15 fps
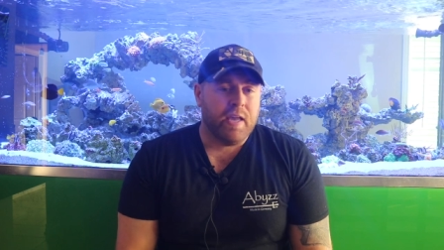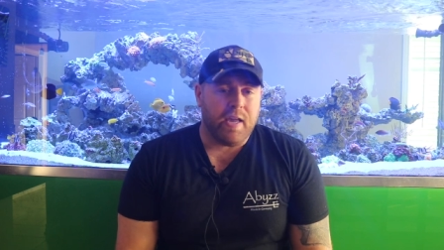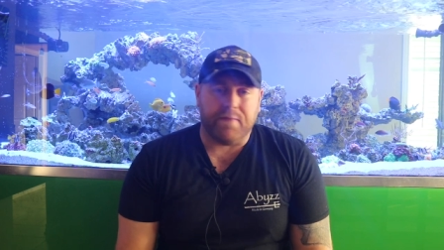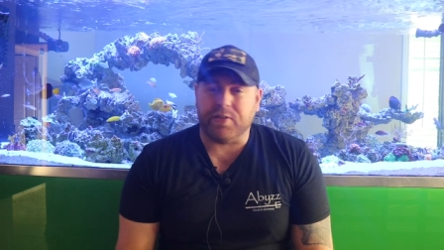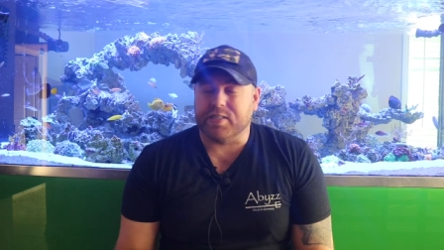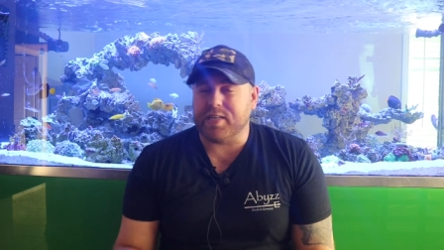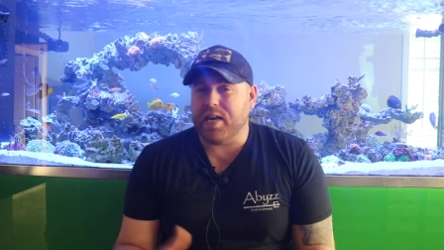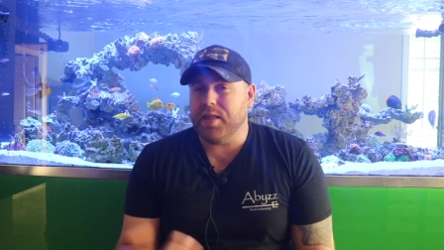
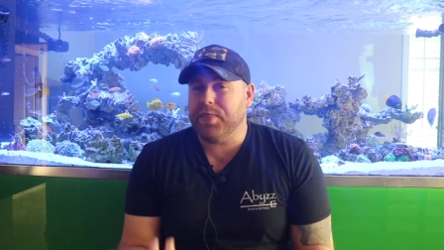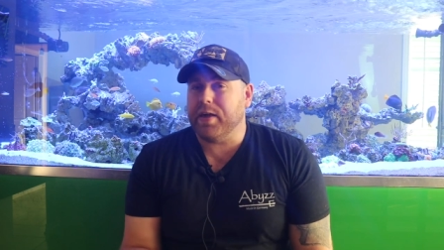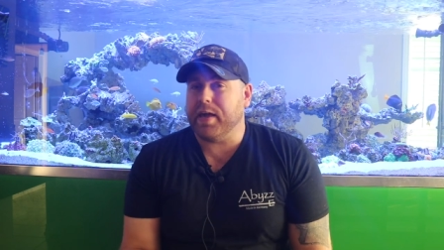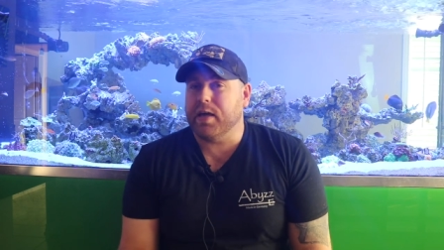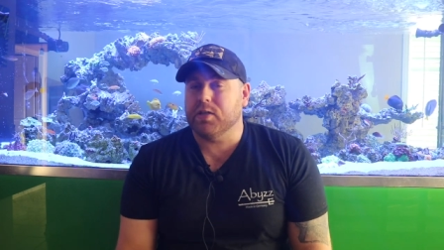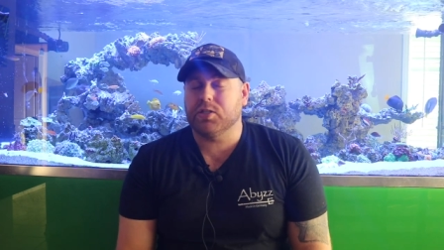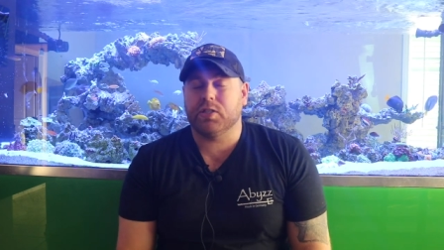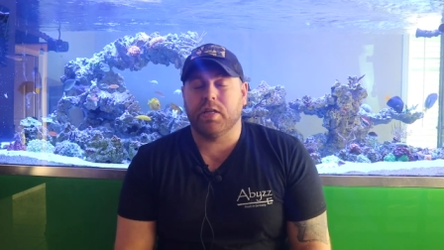If there's anything
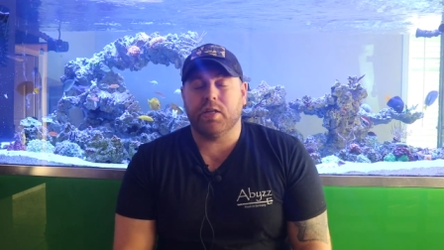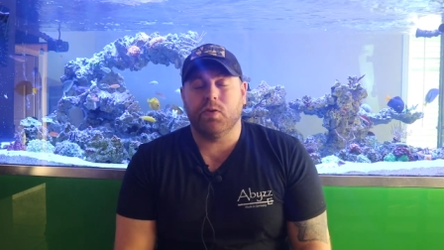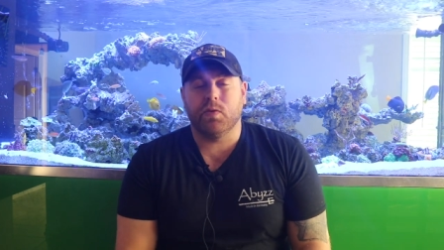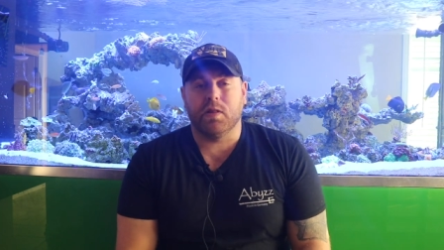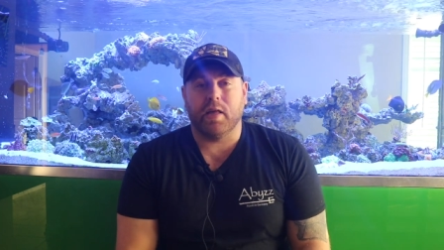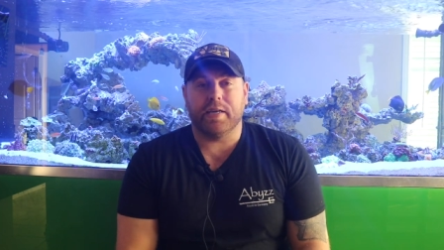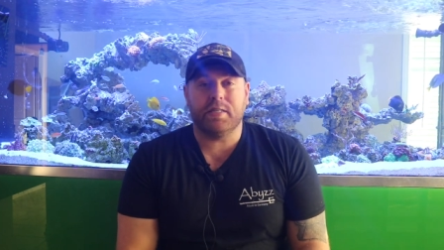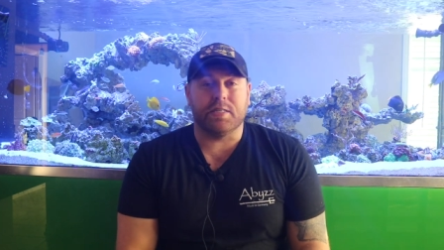else that you
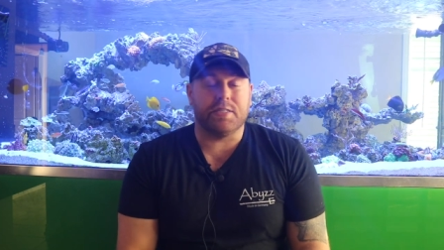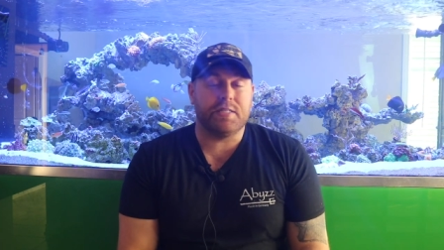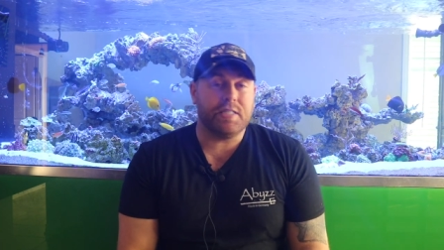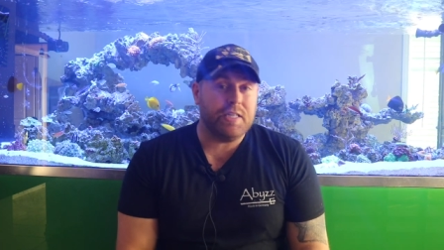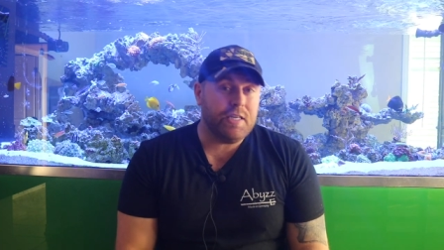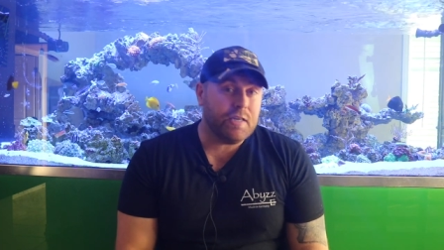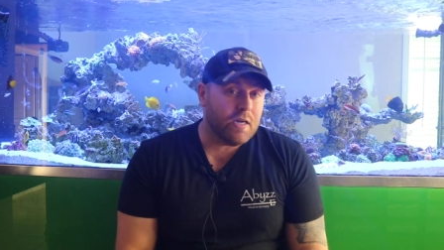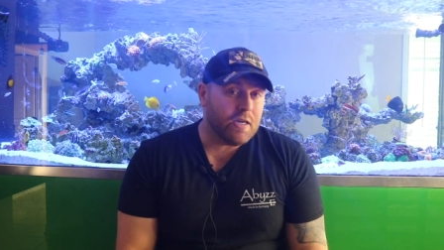would like to
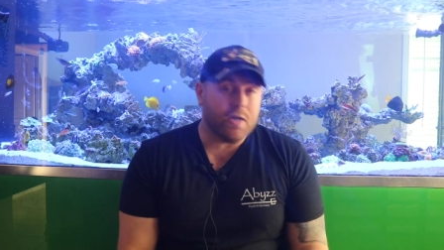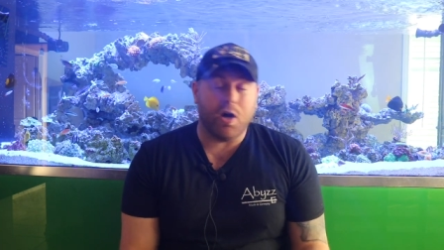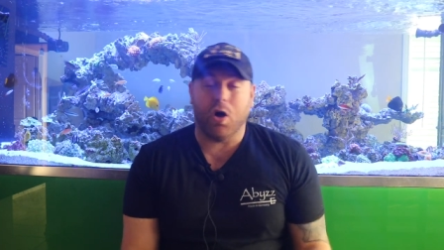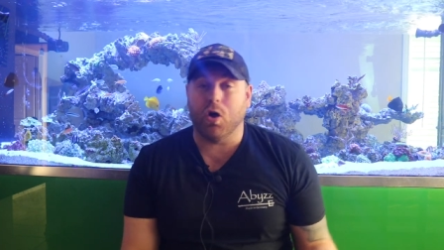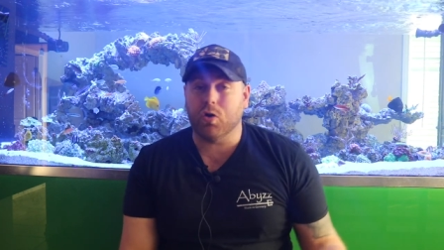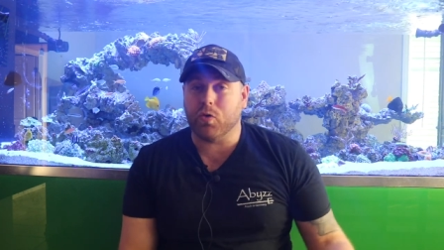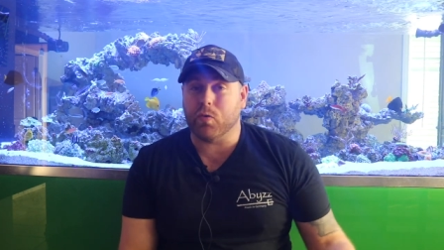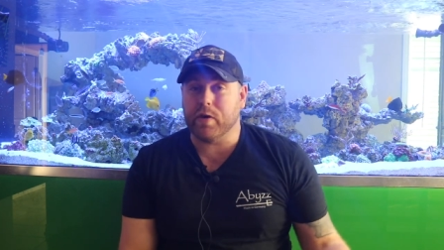see on
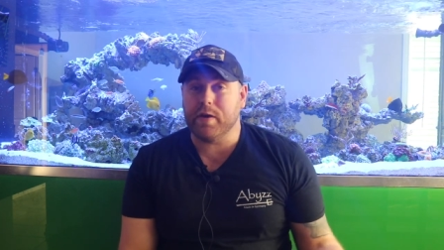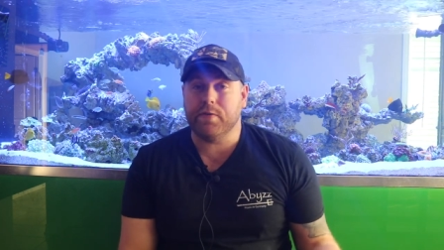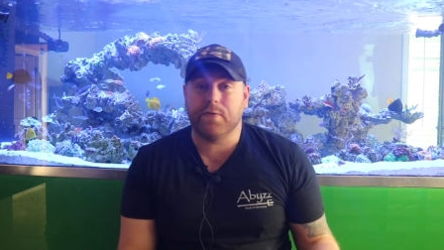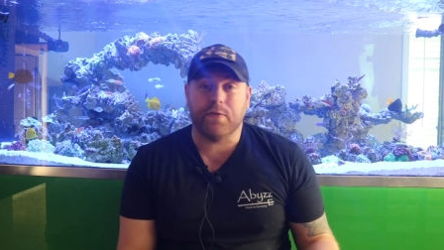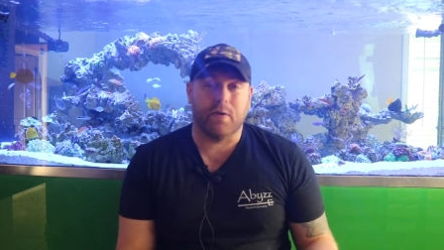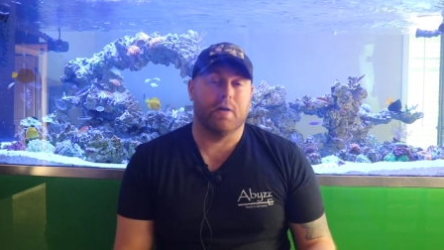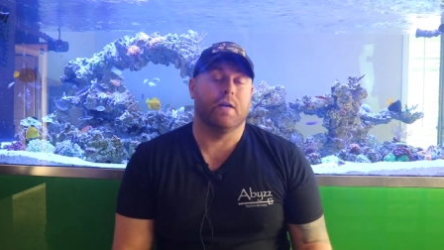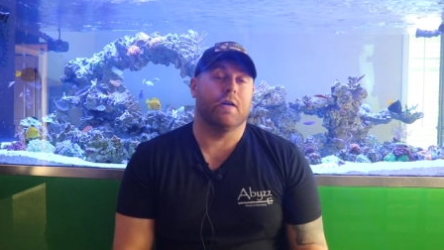Hulk Reef,
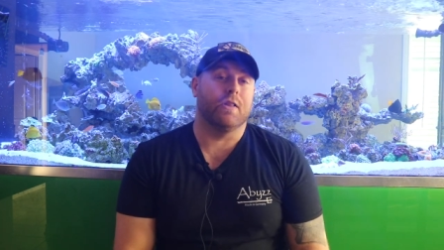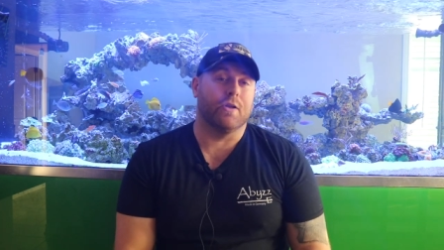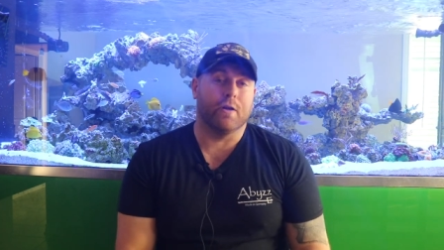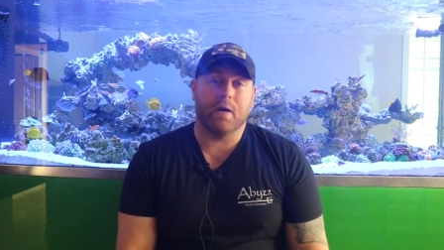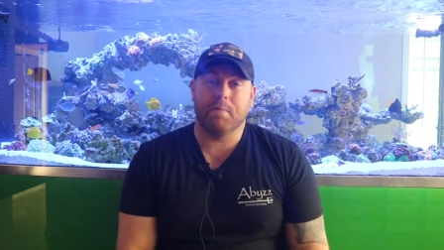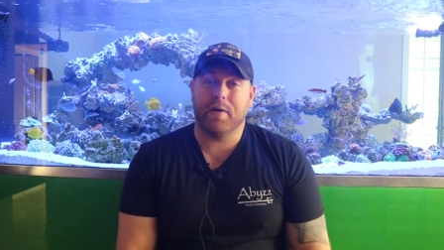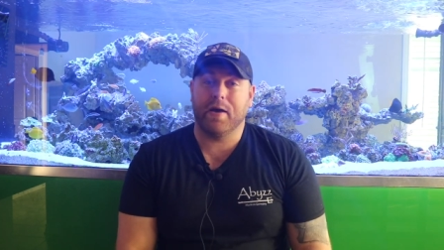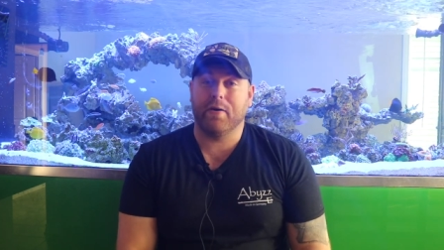uh,
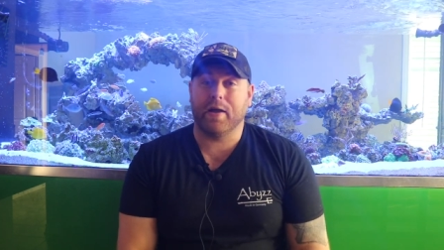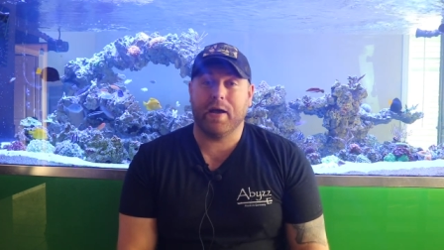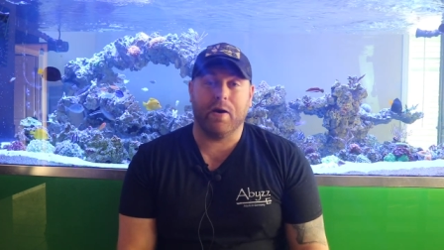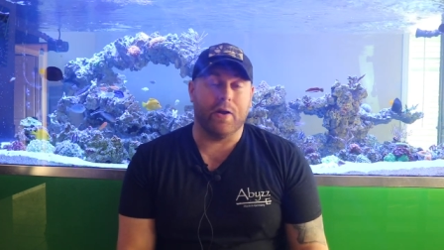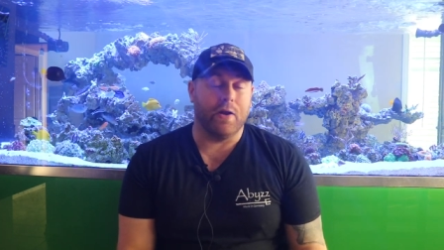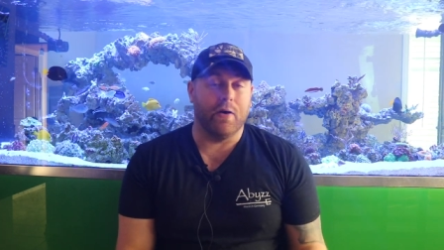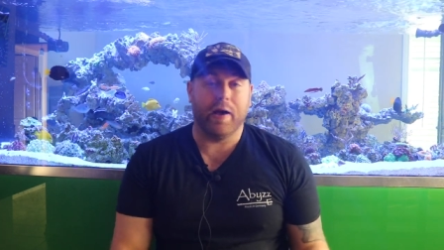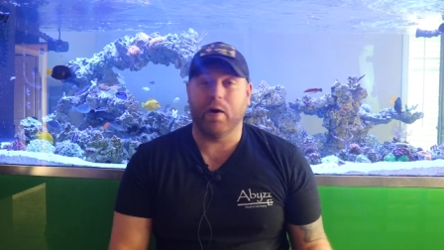learn about
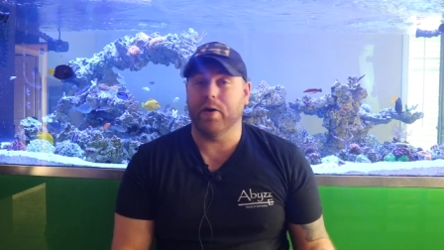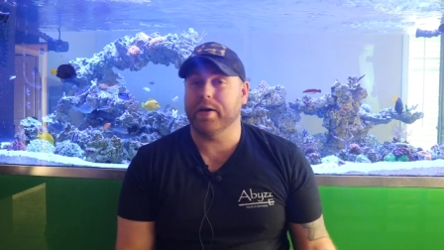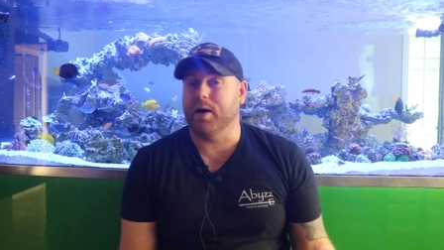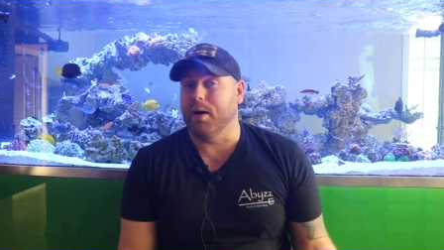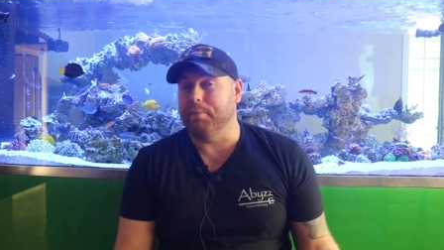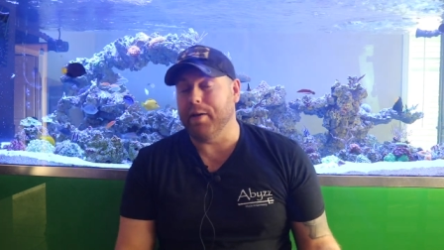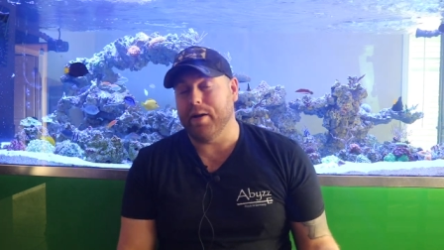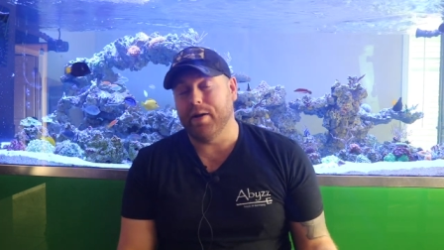how, you know, how I
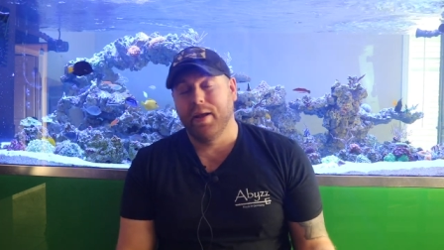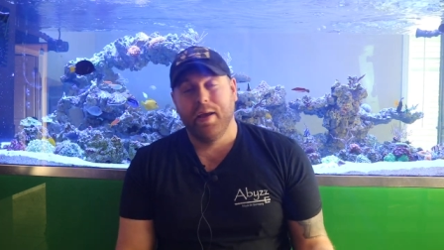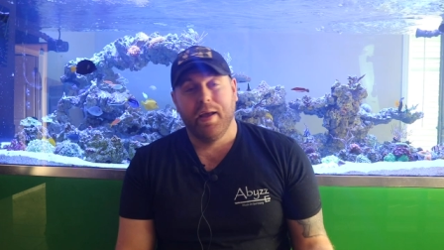combat